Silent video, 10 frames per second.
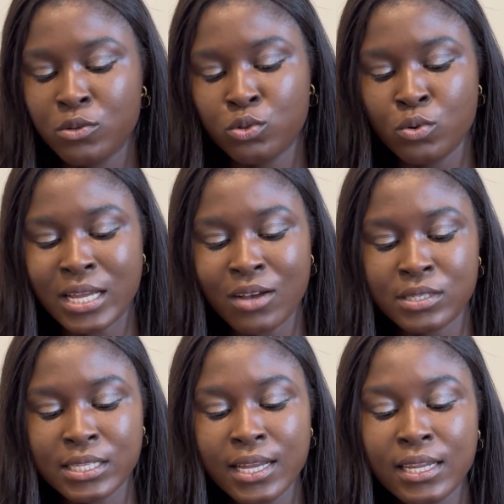So the
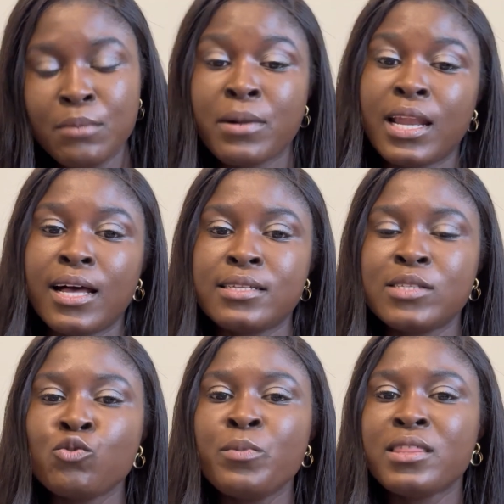outstanding balance
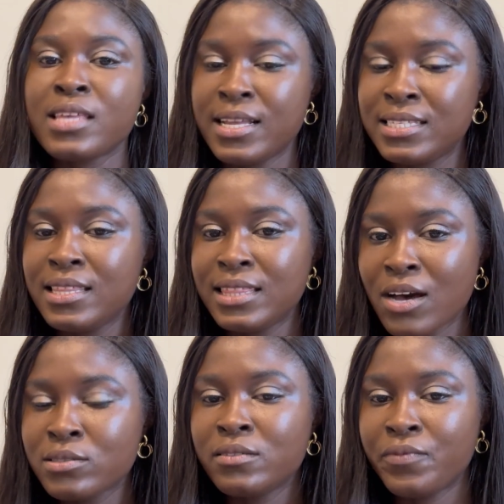will be
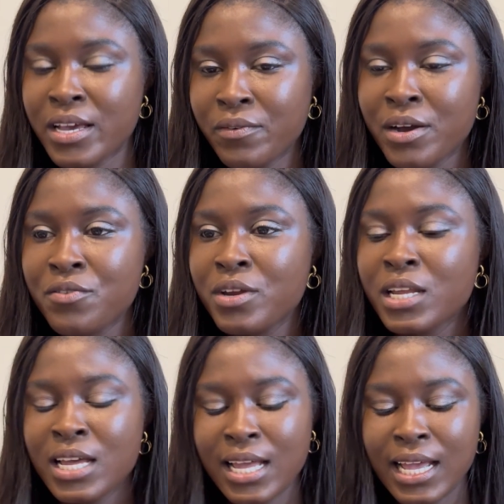13,500.
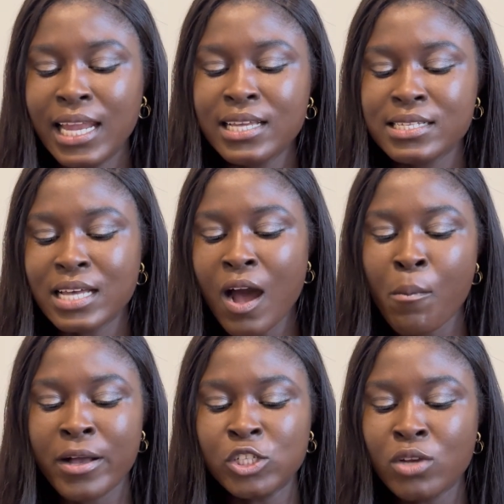And this is how
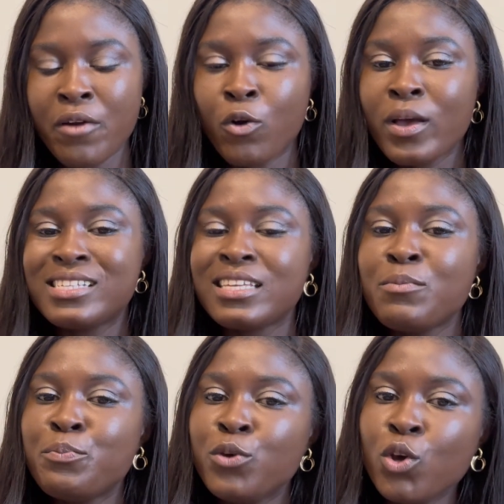much you are requesting
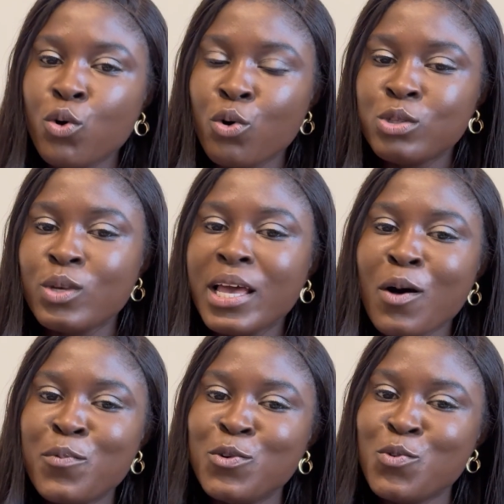Pew to
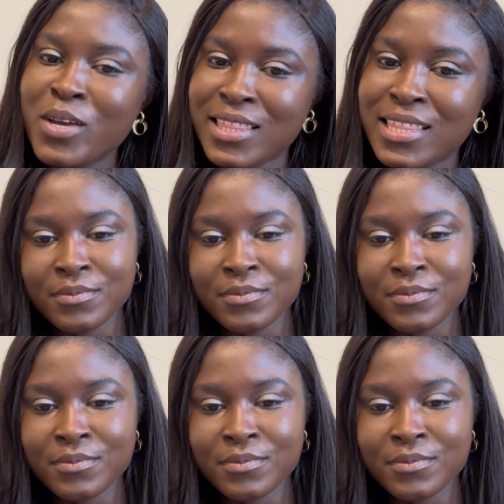help you with.